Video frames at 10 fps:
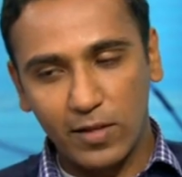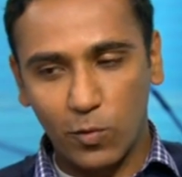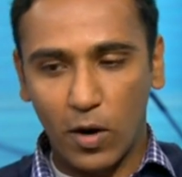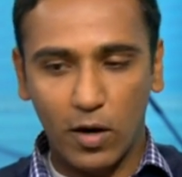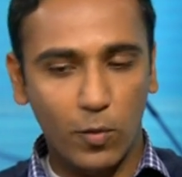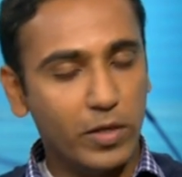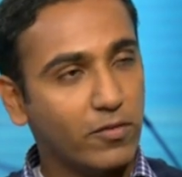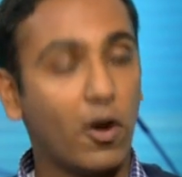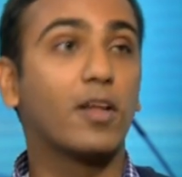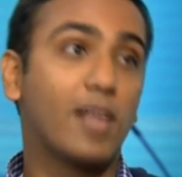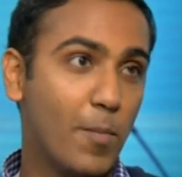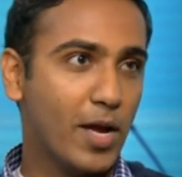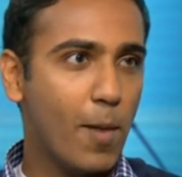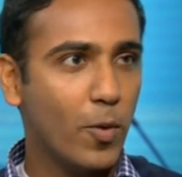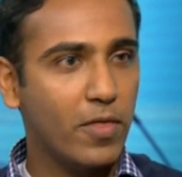that's where we started
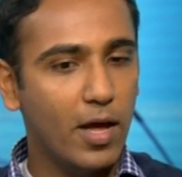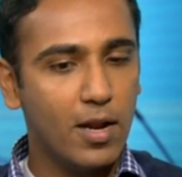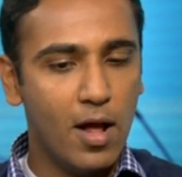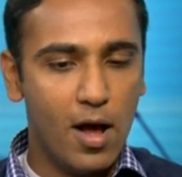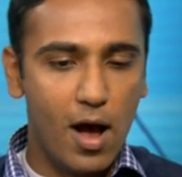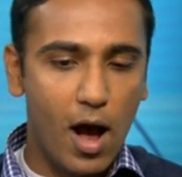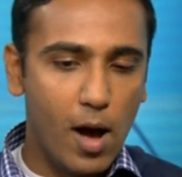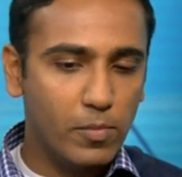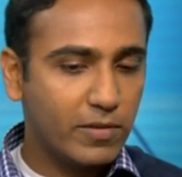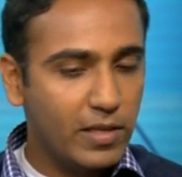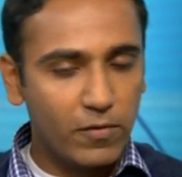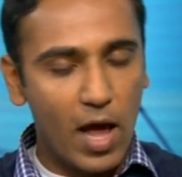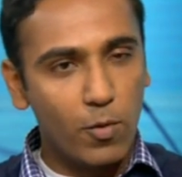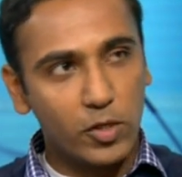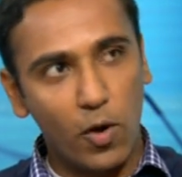coming up with it. Um, Steve and
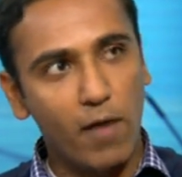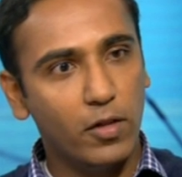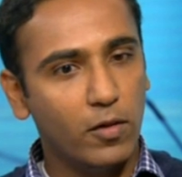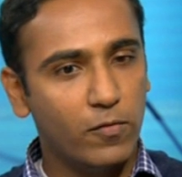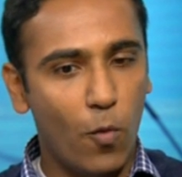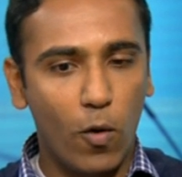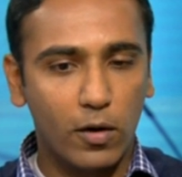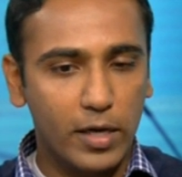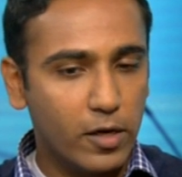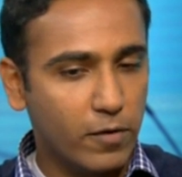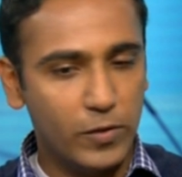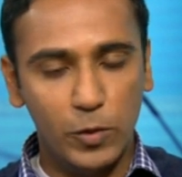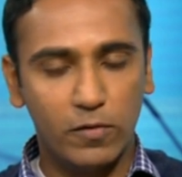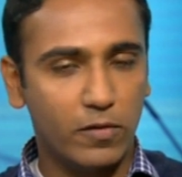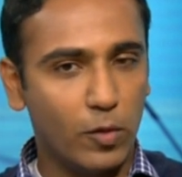I would travel for
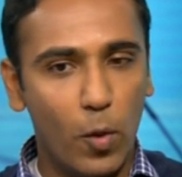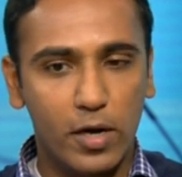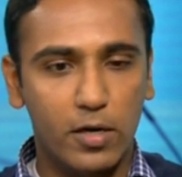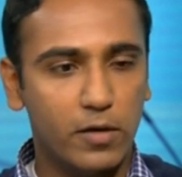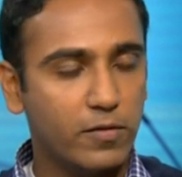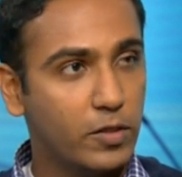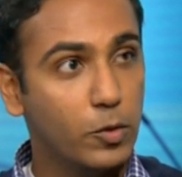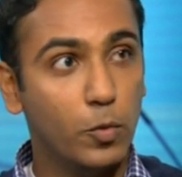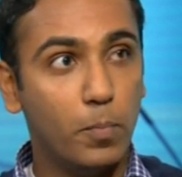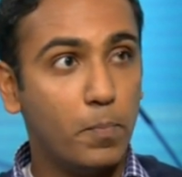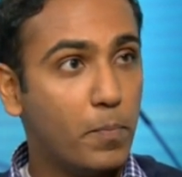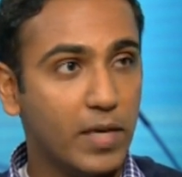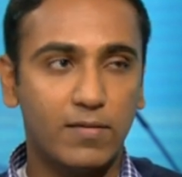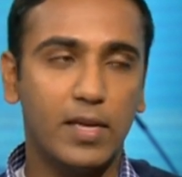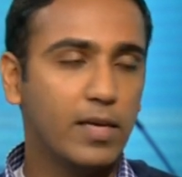interviews as lawyers to
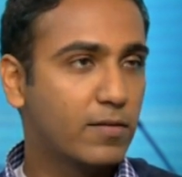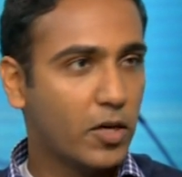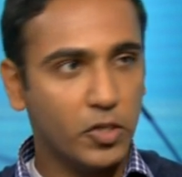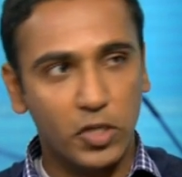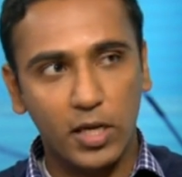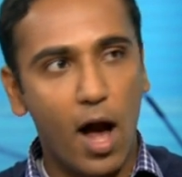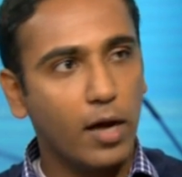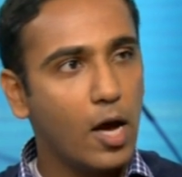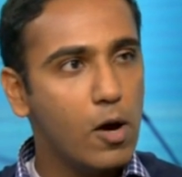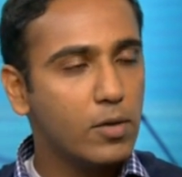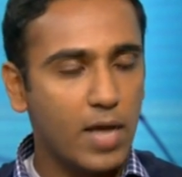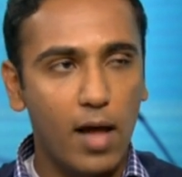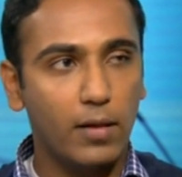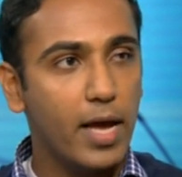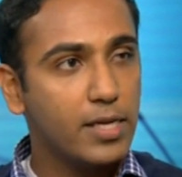big cities such as Chicago
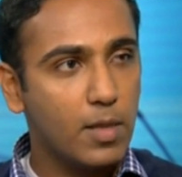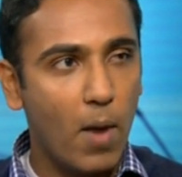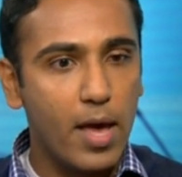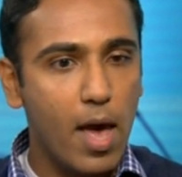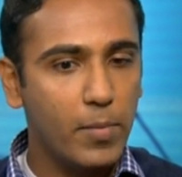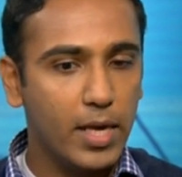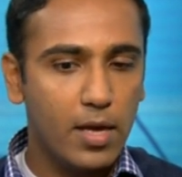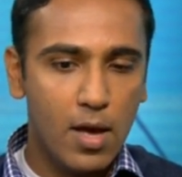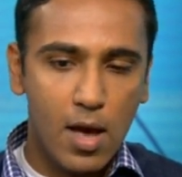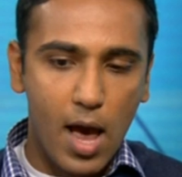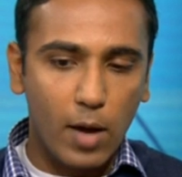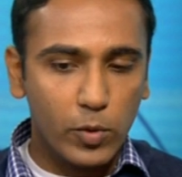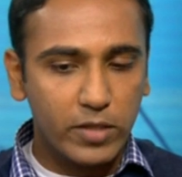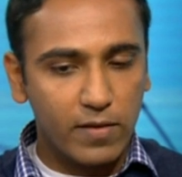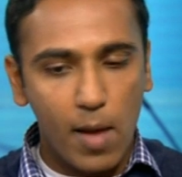to LA to Miami, and
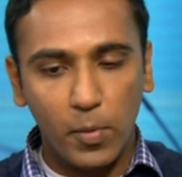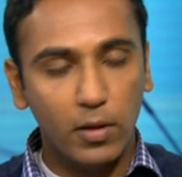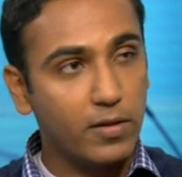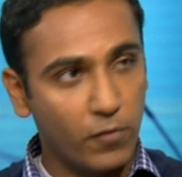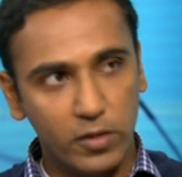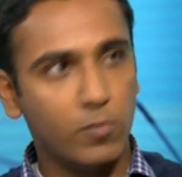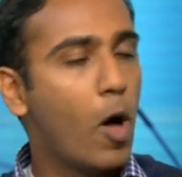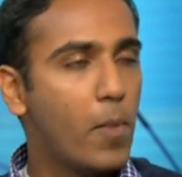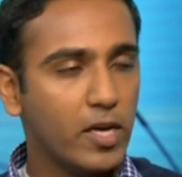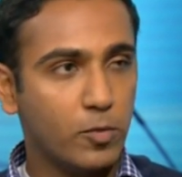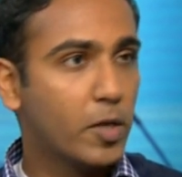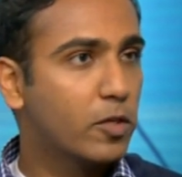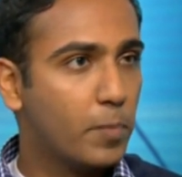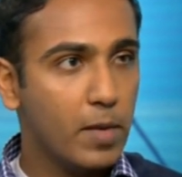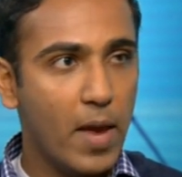we'd sample different small batch
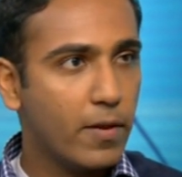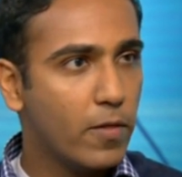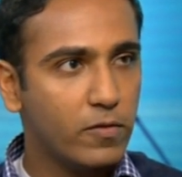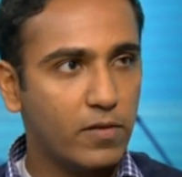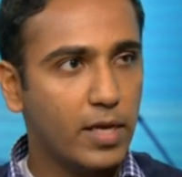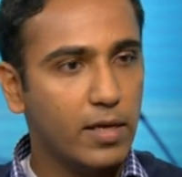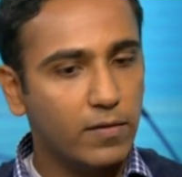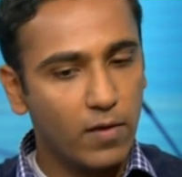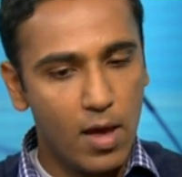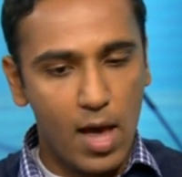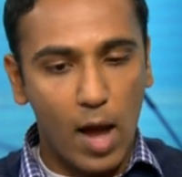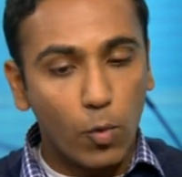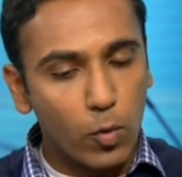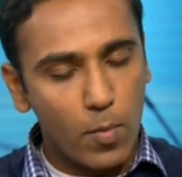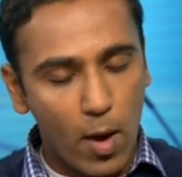spirits being made in those cities. And
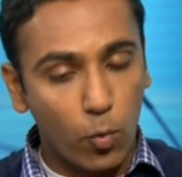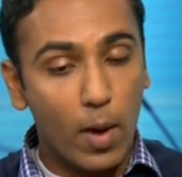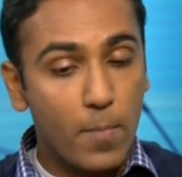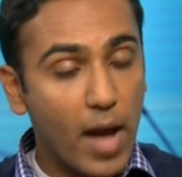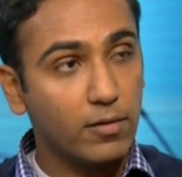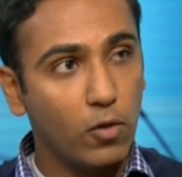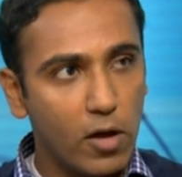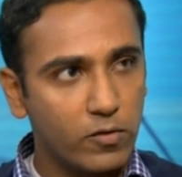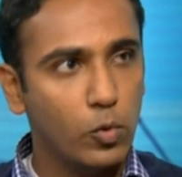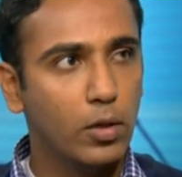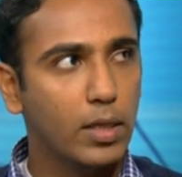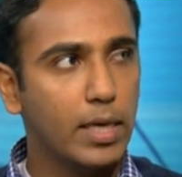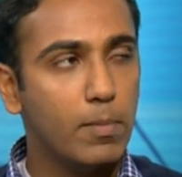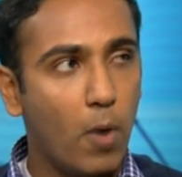when we met, went back to law school in